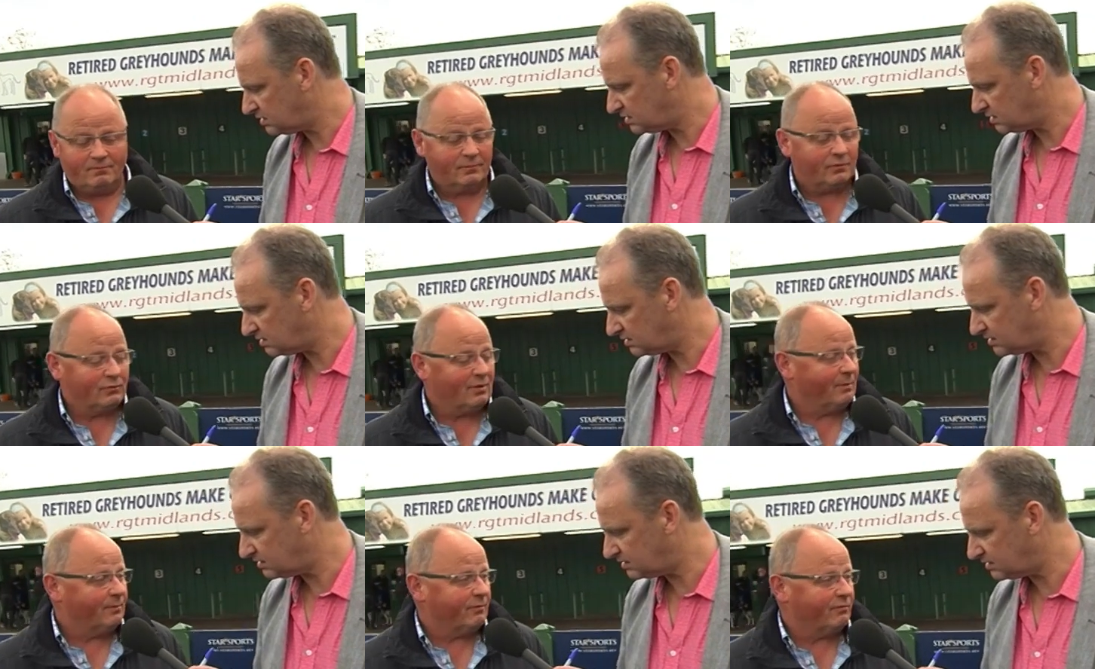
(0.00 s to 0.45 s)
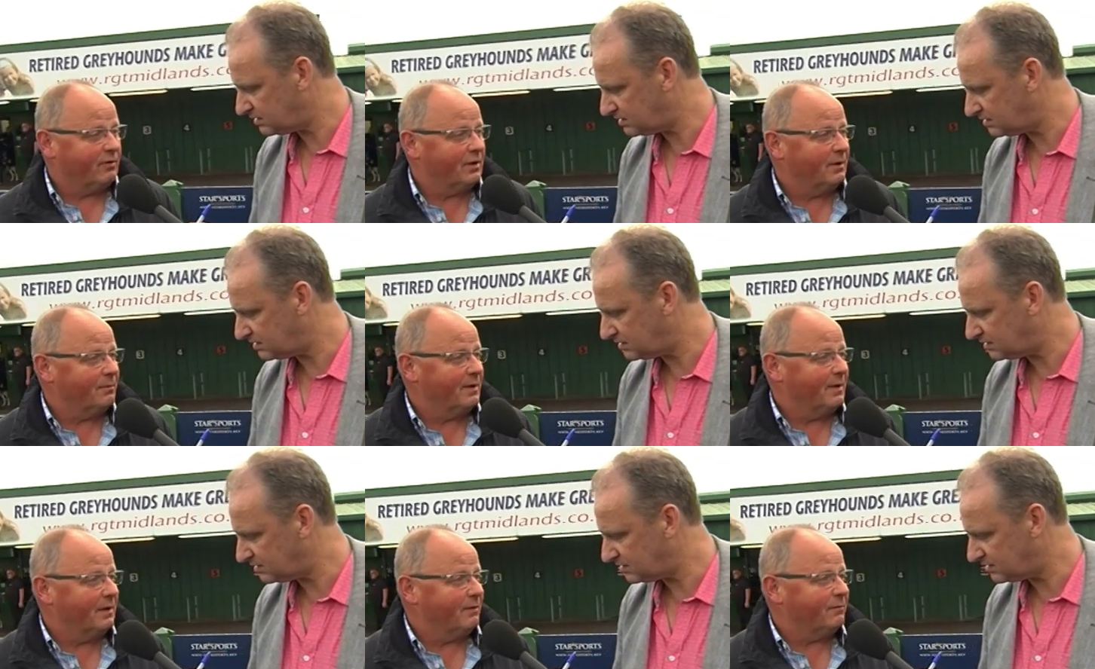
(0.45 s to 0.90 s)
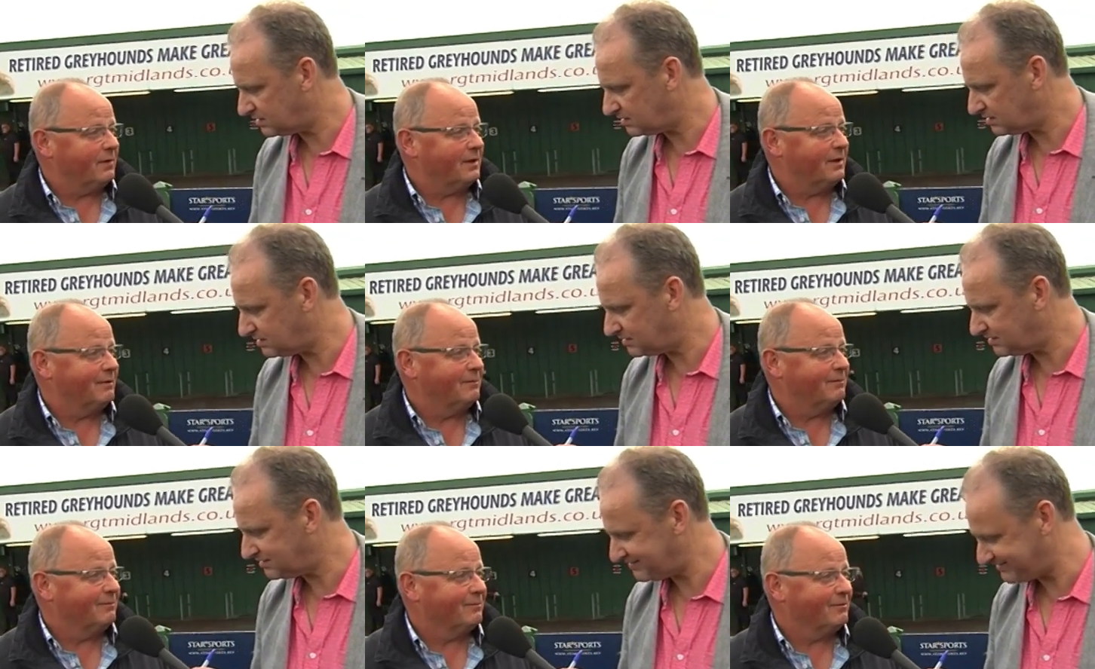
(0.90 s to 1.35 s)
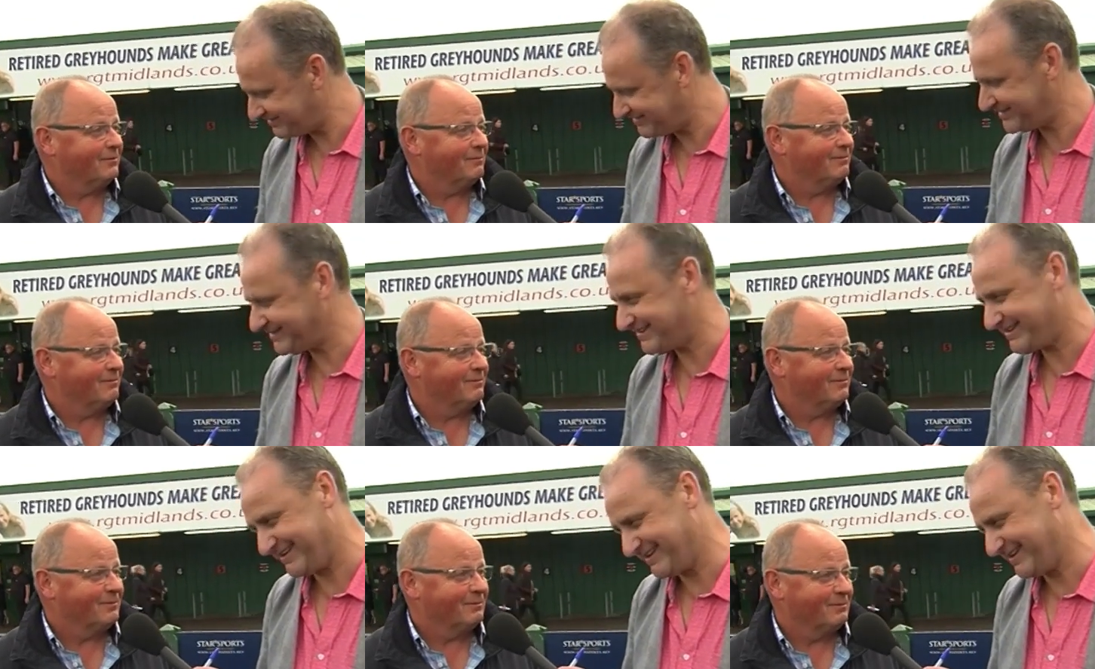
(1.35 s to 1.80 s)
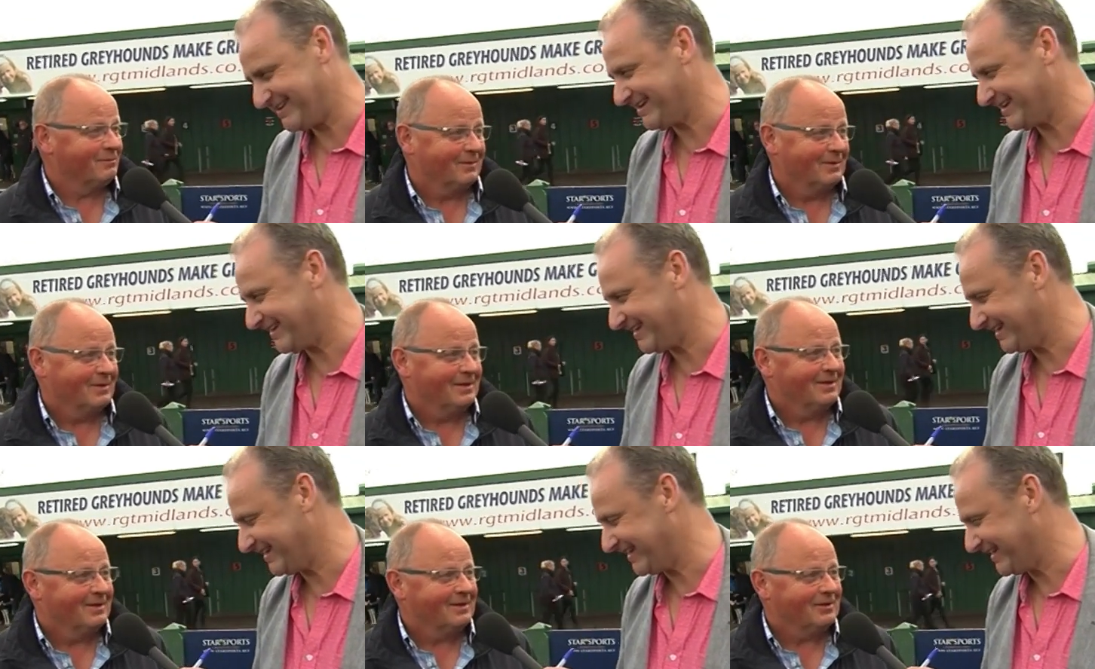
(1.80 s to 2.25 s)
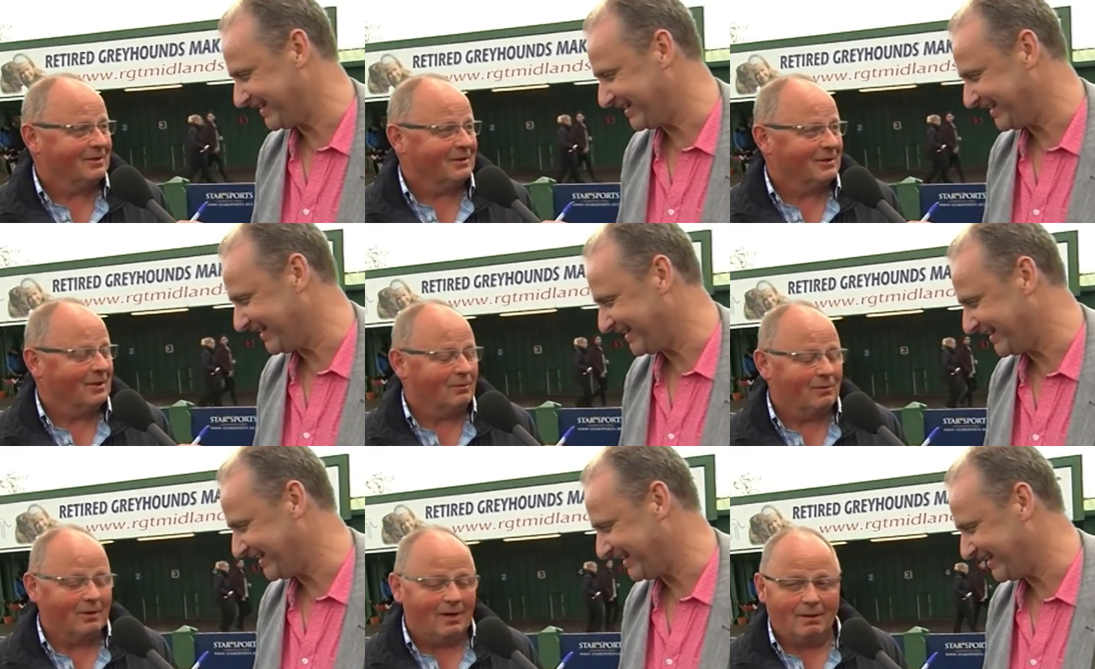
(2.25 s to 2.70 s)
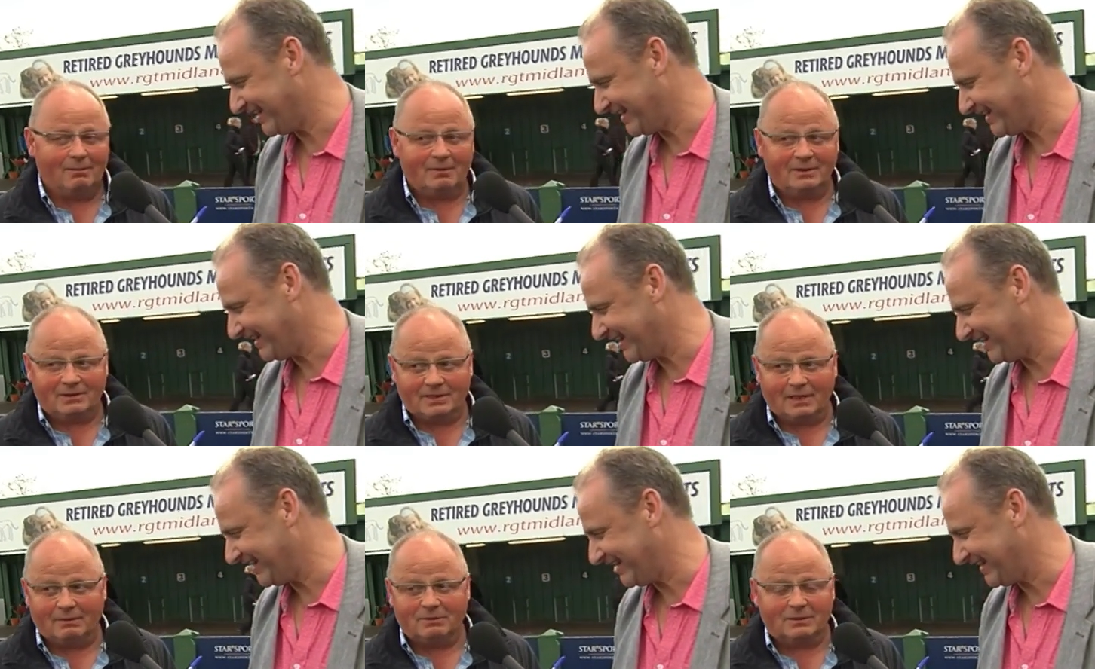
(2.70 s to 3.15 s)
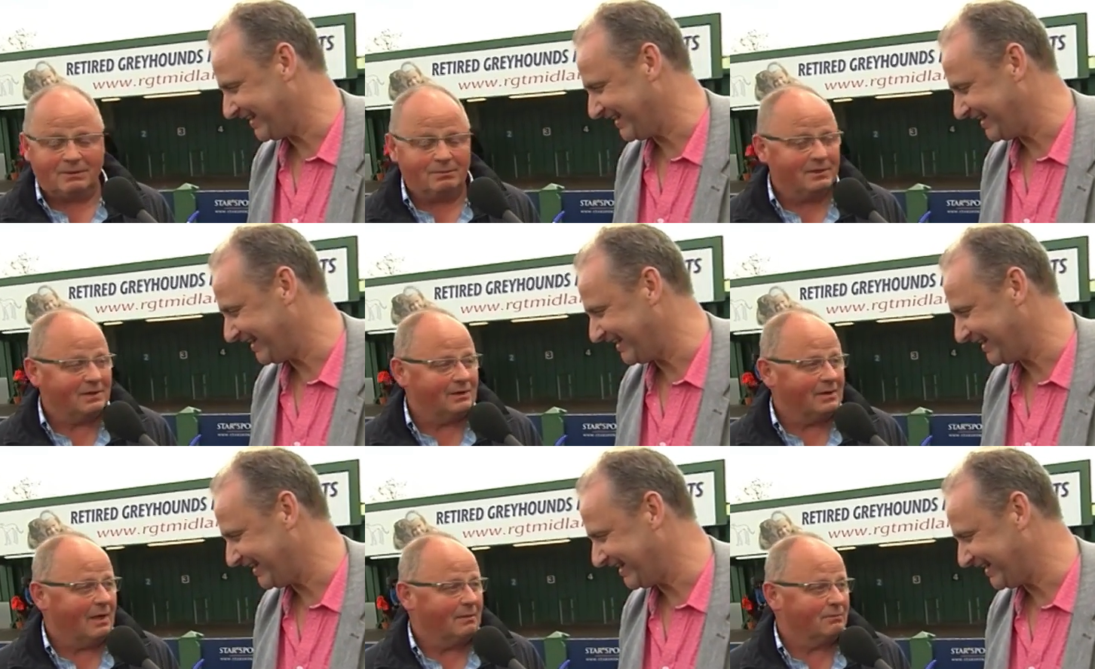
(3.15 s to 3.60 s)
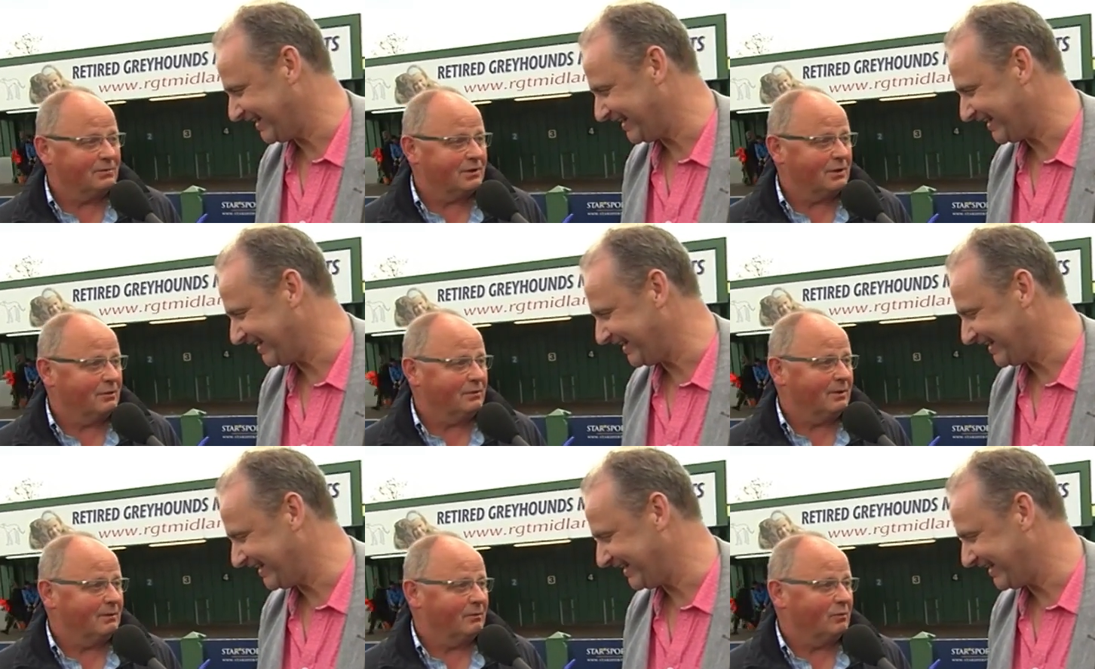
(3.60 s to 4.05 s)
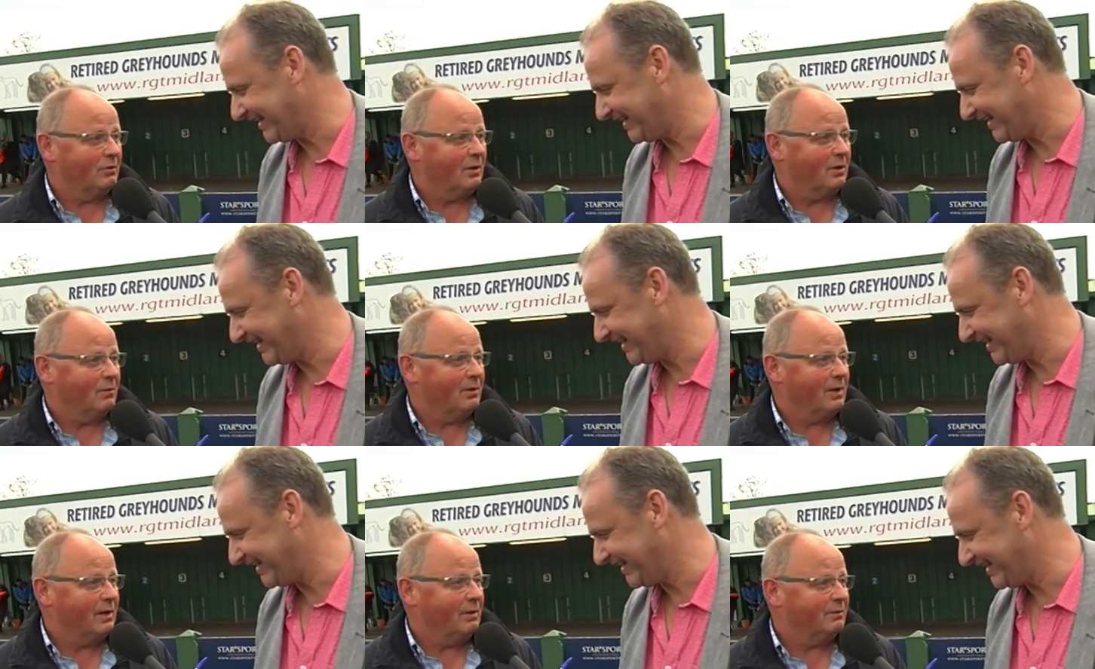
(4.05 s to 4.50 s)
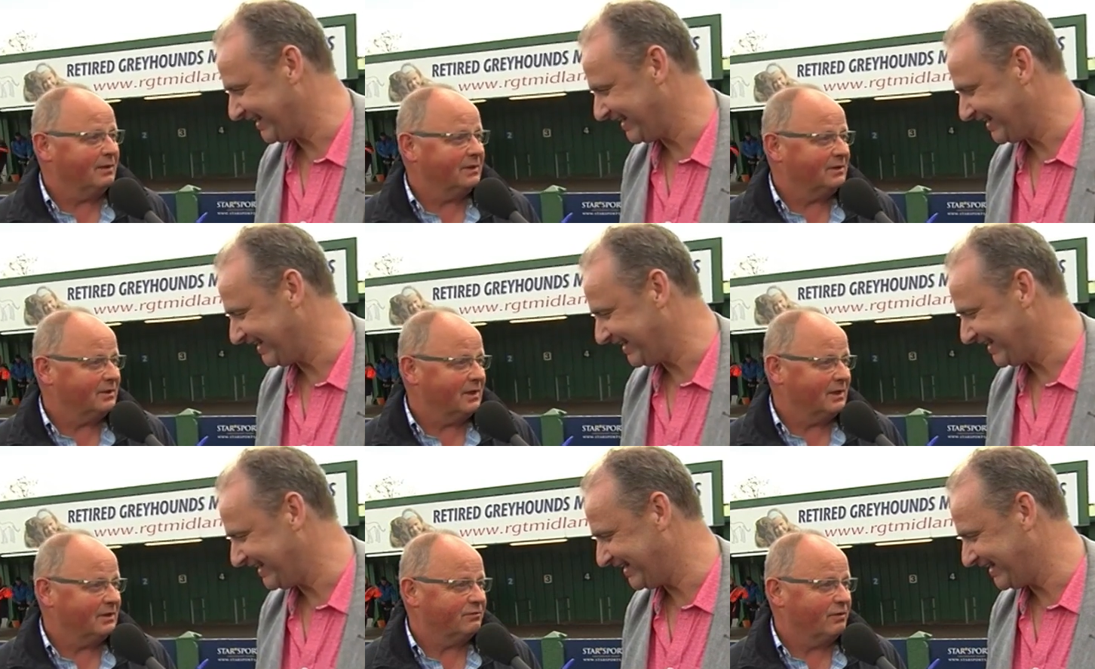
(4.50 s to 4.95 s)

Speaker 1: trap three would be lovely you know, um, it seems to be um, suiting him quite well, and he's, he's,